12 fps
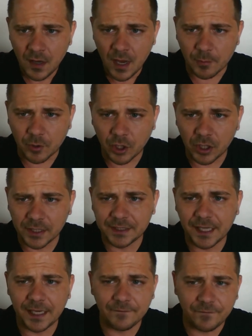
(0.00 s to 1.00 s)
I'm currently
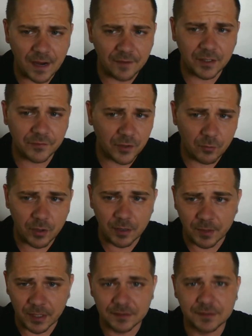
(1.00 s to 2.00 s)
dating five different
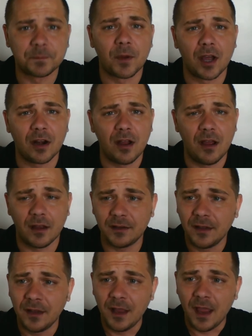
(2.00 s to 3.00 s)
women, spot on,
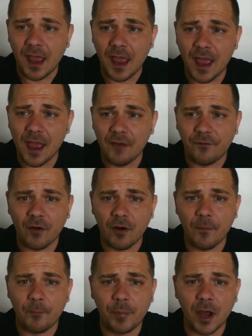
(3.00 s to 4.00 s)
for
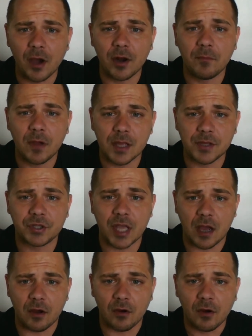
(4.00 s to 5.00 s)
about a month
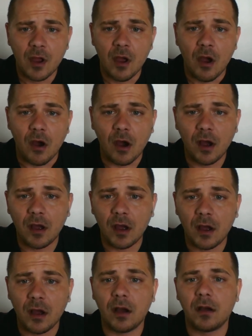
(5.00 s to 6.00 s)
now.
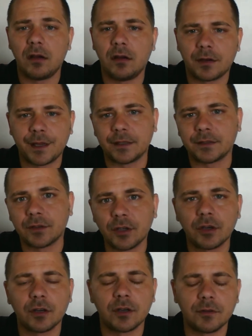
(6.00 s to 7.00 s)
Uh, uh okay, so
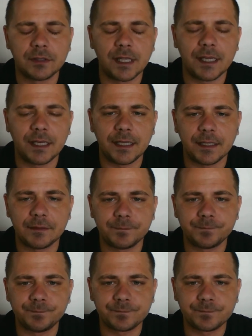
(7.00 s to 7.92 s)
you're dating